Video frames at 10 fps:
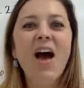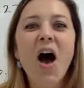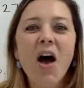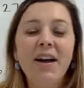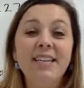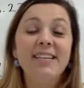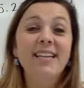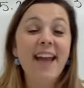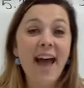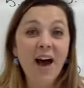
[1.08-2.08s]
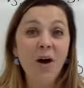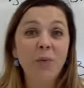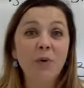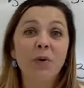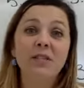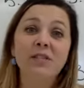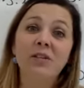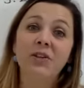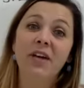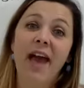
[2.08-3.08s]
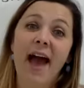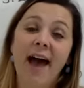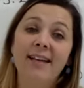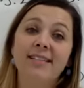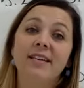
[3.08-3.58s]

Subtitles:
All right, now we're going to look at